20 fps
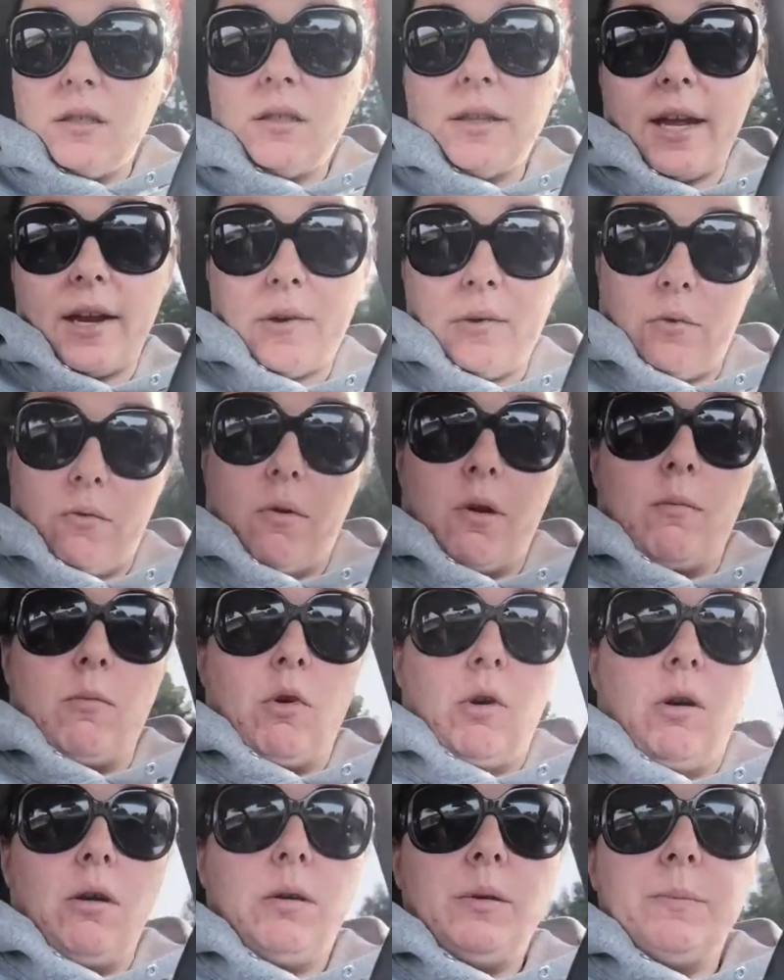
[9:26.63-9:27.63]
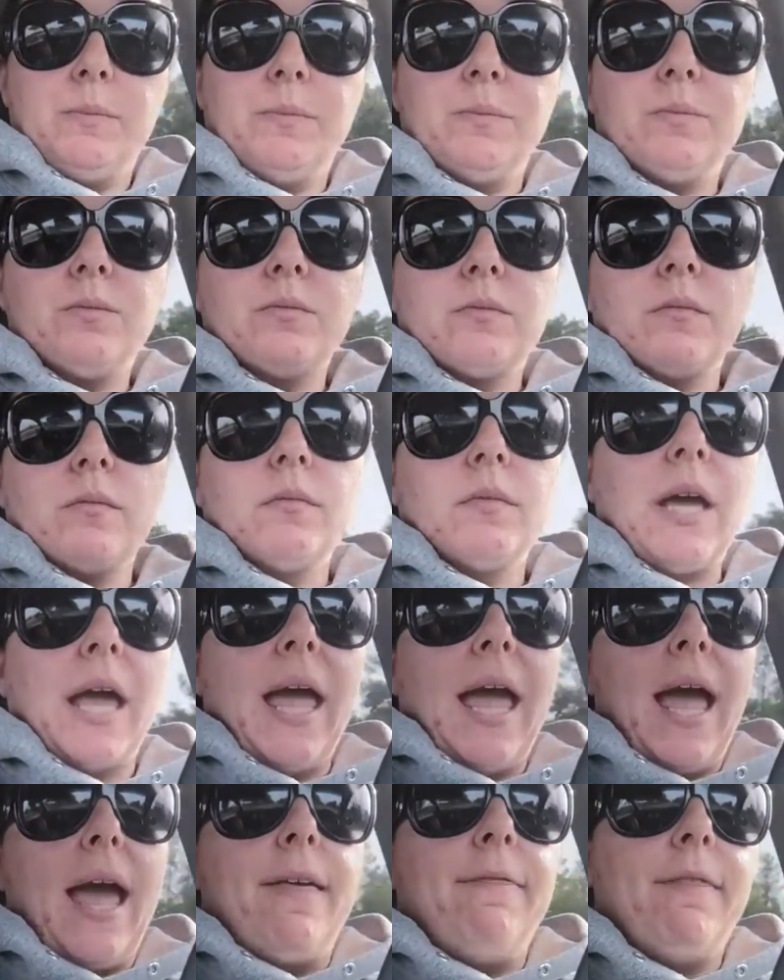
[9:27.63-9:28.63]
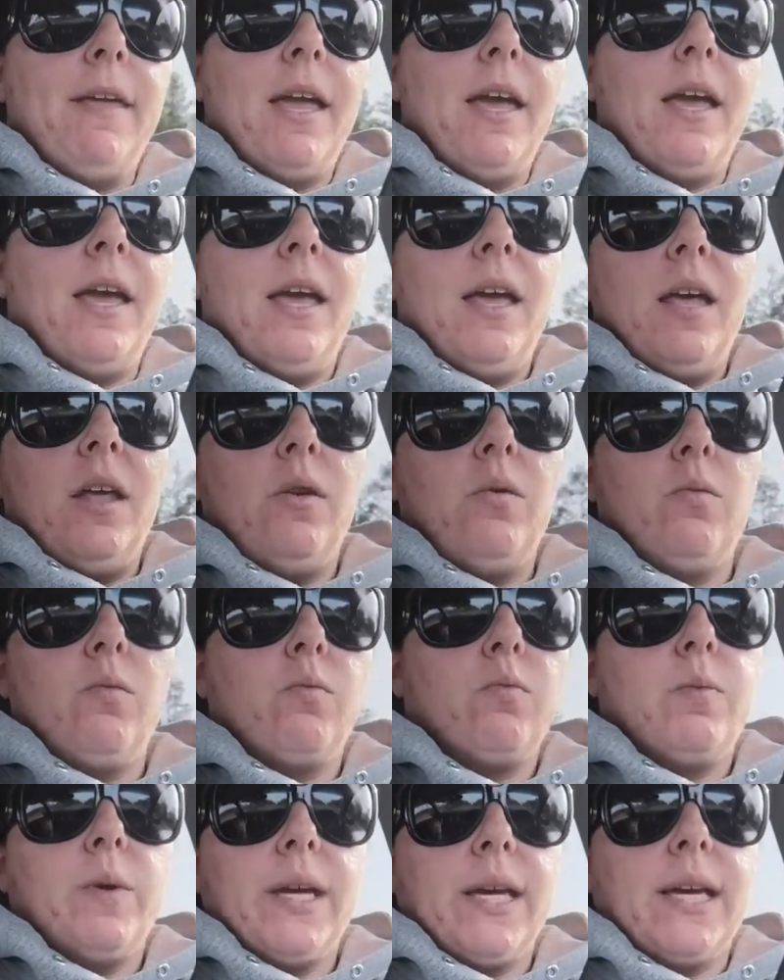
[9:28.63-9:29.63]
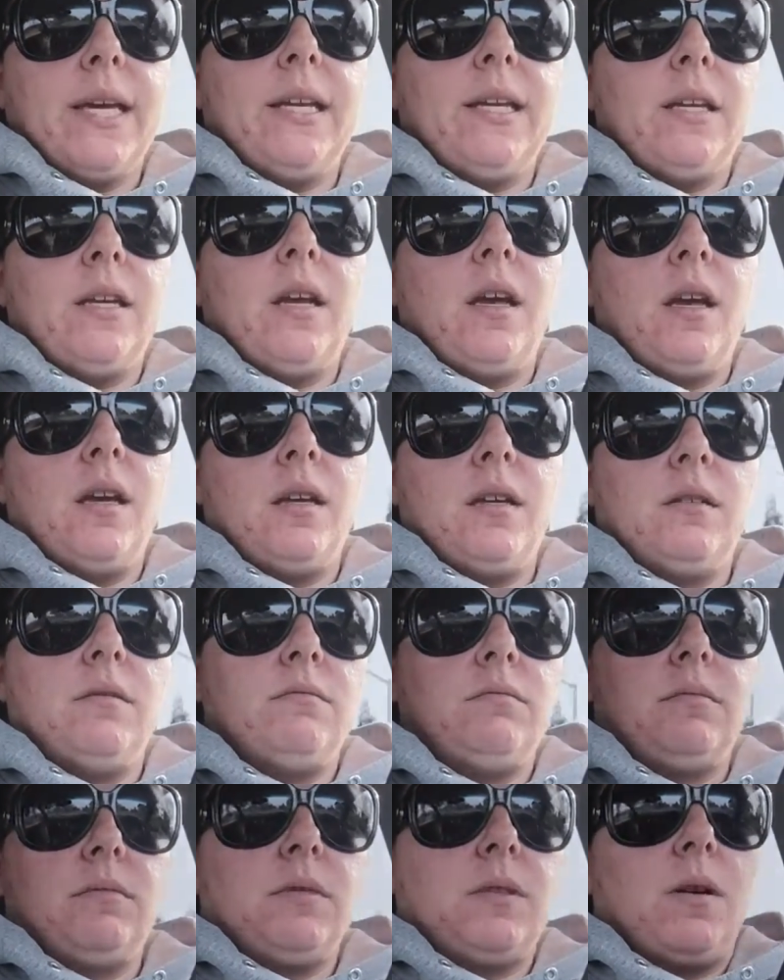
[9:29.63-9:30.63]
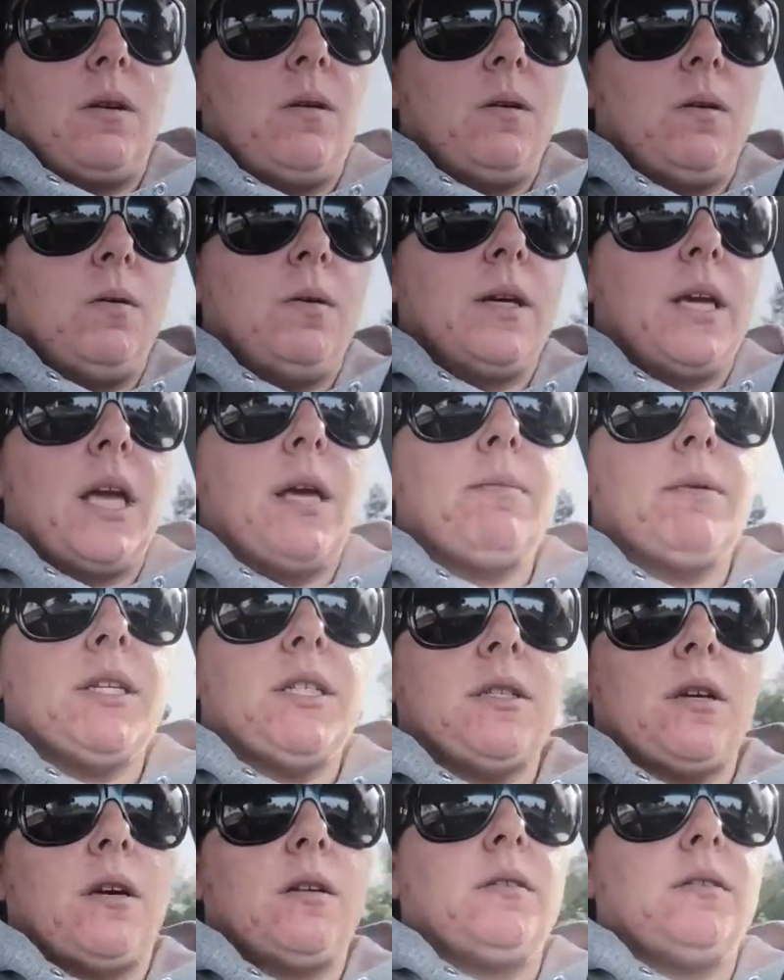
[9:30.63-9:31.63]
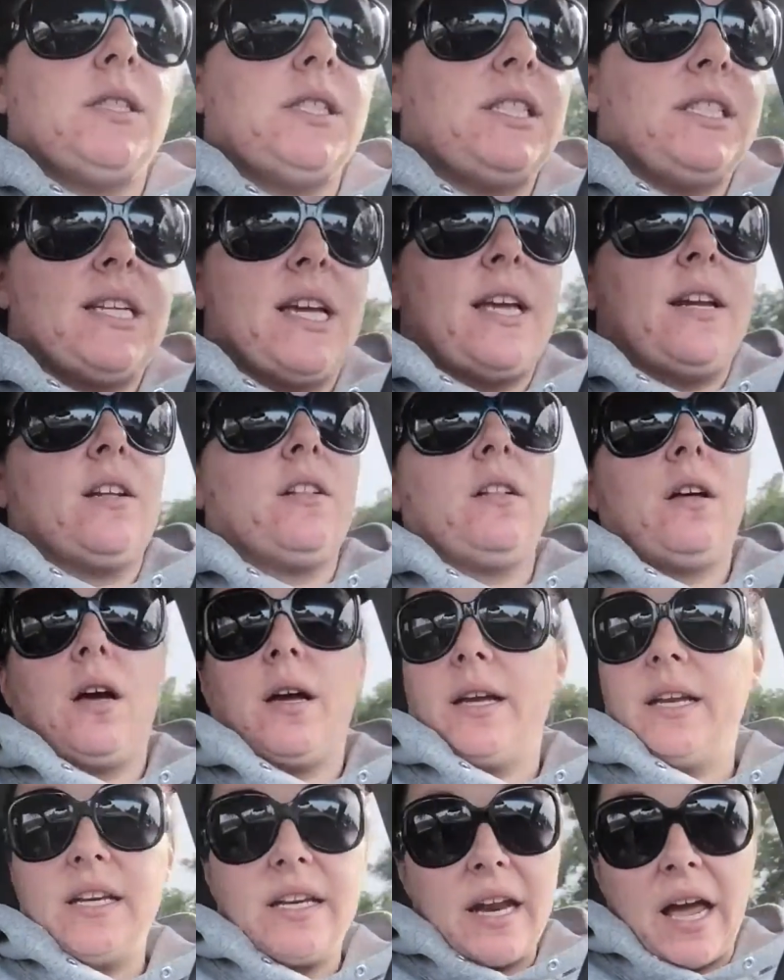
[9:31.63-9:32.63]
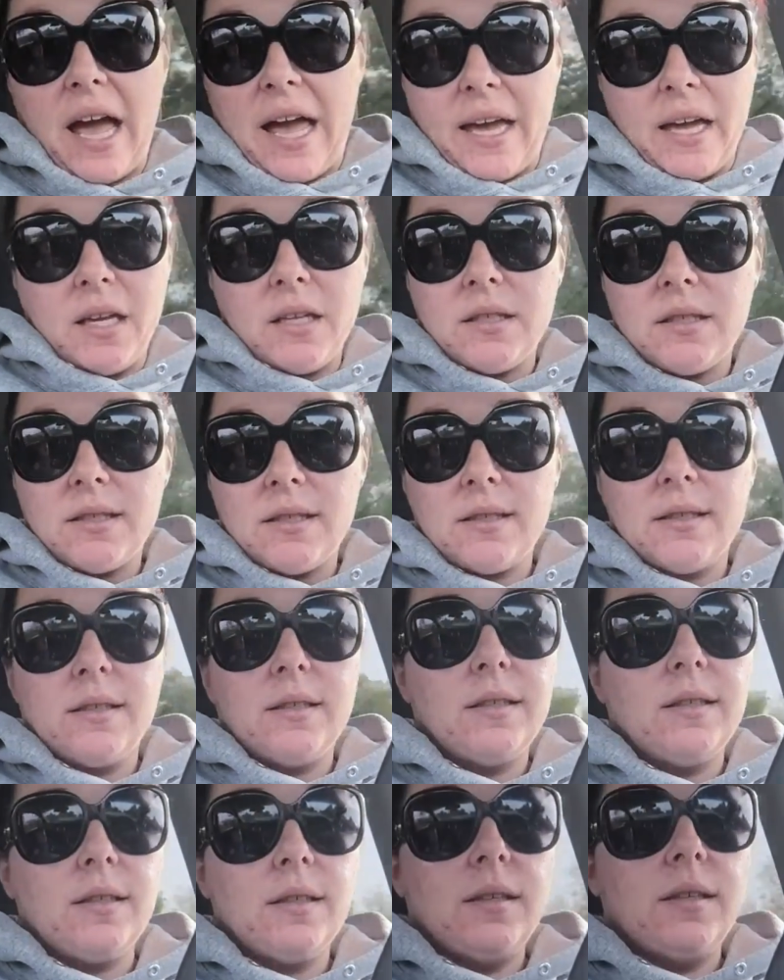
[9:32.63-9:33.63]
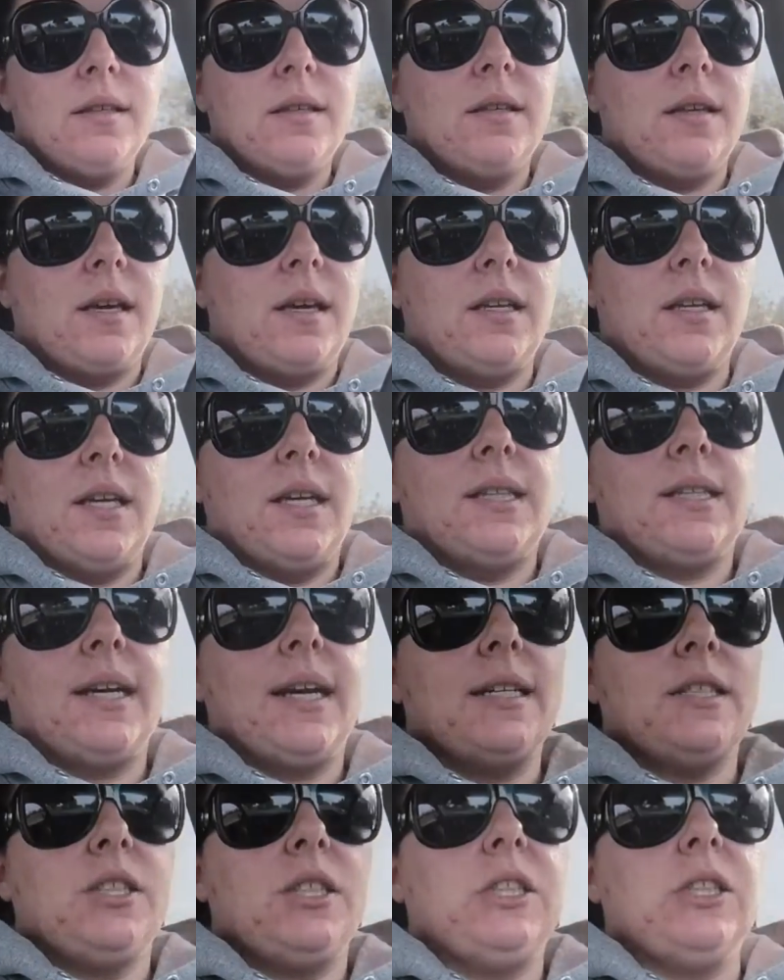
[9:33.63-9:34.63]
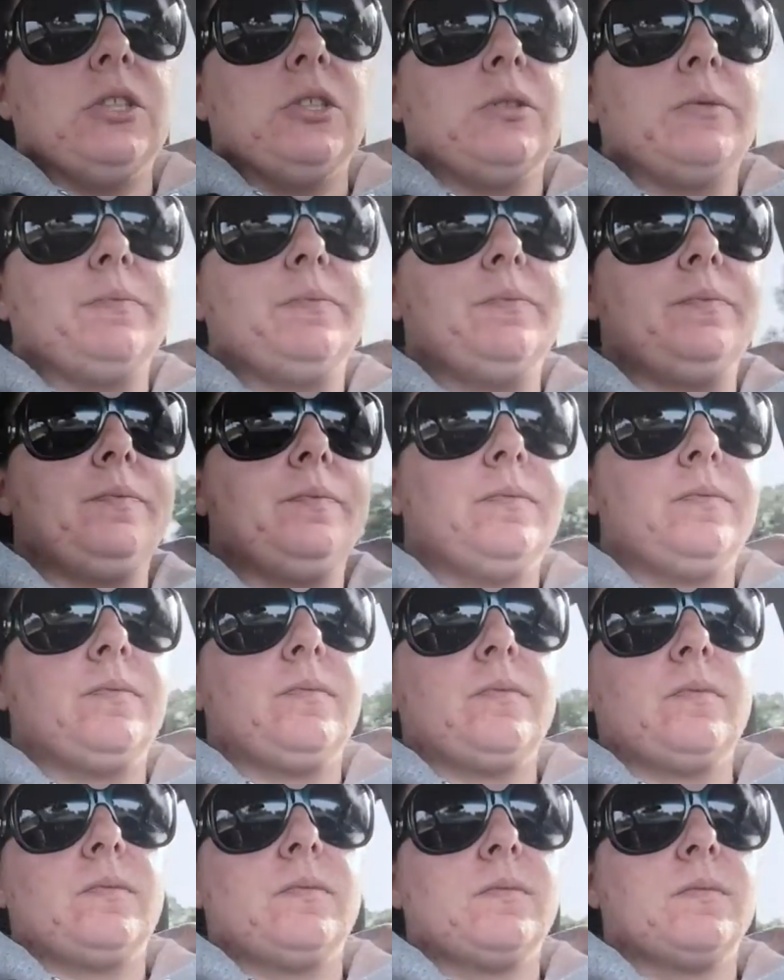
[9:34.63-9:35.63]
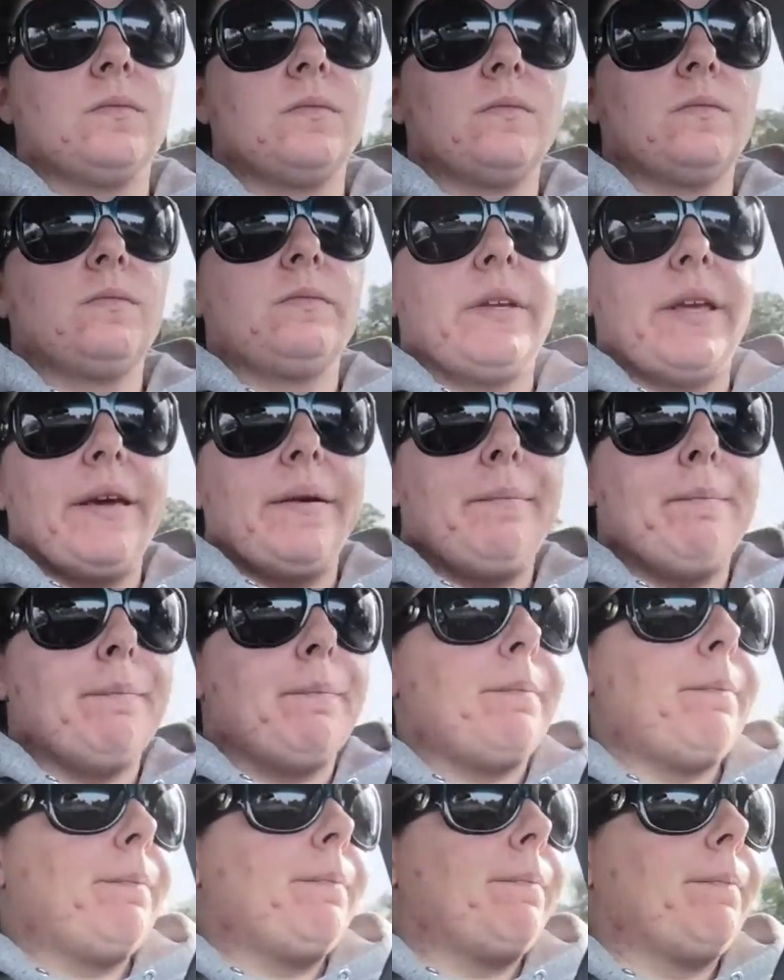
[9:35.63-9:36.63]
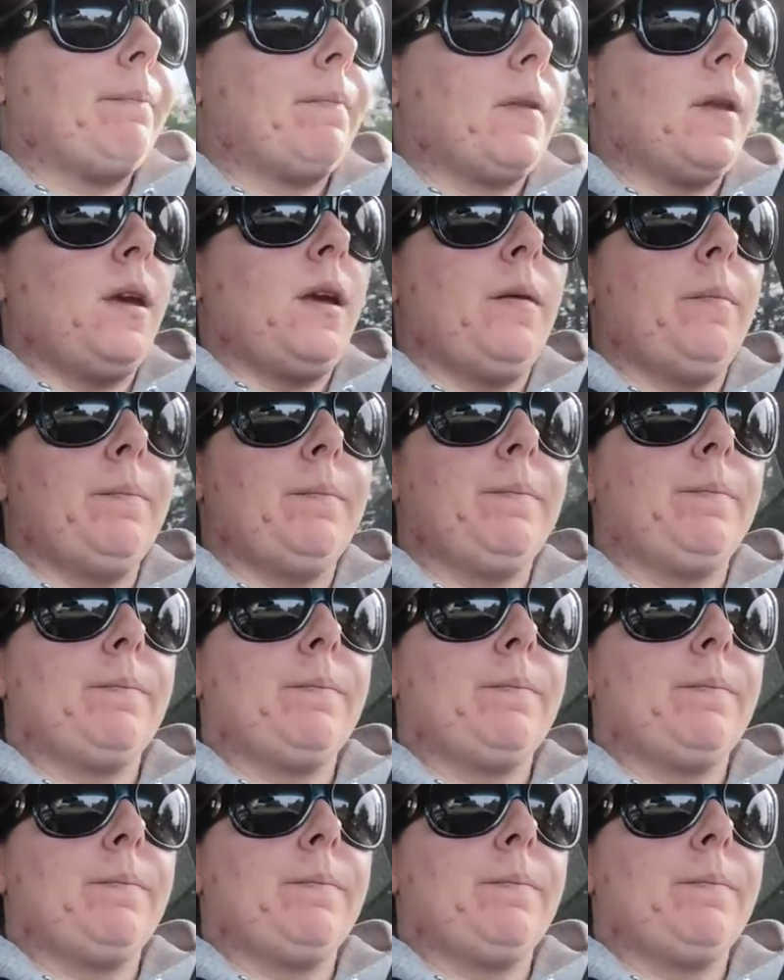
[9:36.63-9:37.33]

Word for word: like normal. And then we can go get McDonald's at 10 o'clock at night and eat that too. Yep, yep.